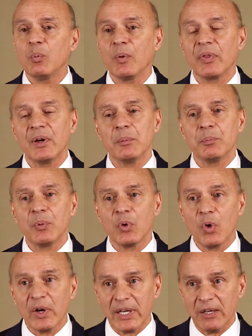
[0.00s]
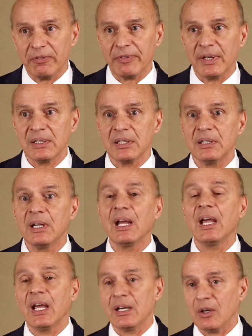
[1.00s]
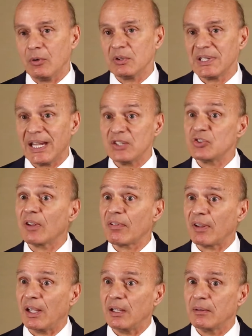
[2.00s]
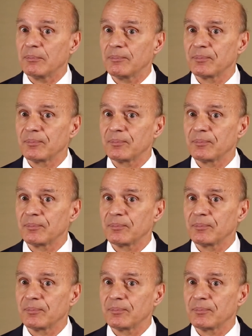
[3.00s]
with an employee-funded and owned HSA.